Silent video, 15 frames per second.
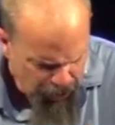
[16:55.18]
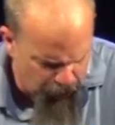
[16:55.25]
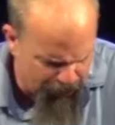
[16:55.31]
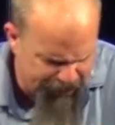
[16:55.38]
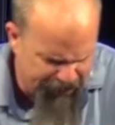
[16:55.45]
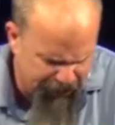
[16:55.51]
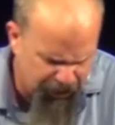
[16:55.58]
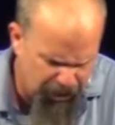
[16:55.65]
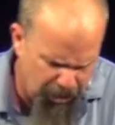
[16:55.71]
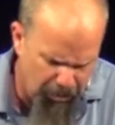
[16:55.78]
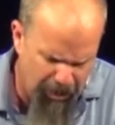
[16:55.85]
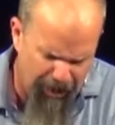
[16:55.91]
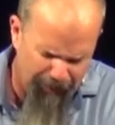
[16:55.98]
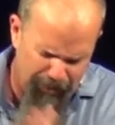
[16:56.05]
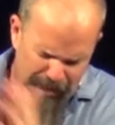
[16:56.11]
26,
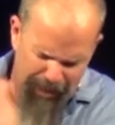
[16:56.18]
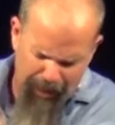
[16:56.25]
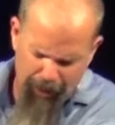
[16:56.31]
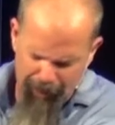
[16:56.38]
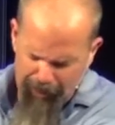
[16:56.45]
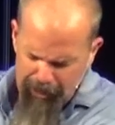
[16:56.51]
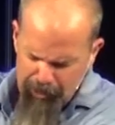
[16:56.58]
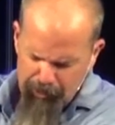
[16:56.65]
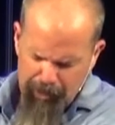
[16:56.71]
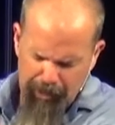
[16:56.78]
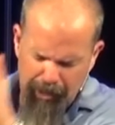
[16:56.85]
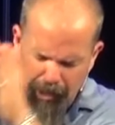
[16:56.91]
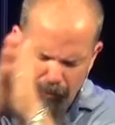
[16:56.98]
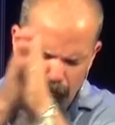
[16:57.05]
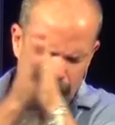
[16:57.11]
30. I was thinking about this while
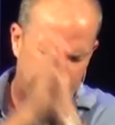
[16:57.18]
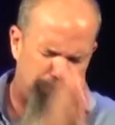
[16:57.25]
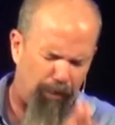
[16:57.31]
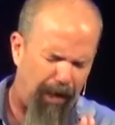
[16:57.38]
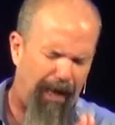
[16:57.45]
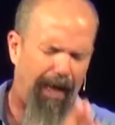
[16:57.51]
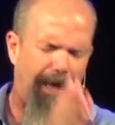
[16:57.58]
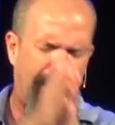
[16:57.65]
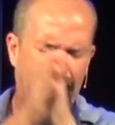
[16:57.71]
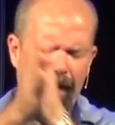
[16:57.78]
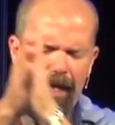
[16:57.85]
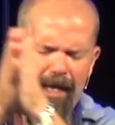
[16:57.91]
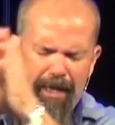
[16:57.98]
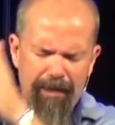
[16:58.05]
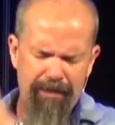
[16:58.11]
ago as Brian and
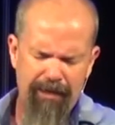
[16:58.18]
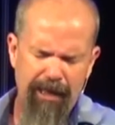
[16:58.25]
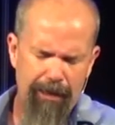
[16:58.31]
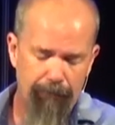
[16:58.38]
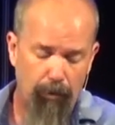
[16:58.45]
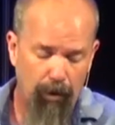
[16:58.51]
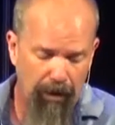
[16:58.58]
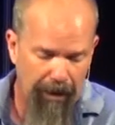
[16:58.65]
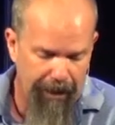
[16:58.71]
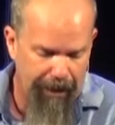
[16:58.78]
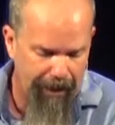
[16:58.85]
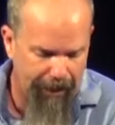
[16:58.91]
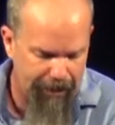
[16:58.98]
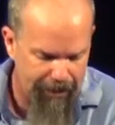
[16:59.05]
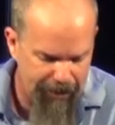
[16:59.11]
the team were leading. It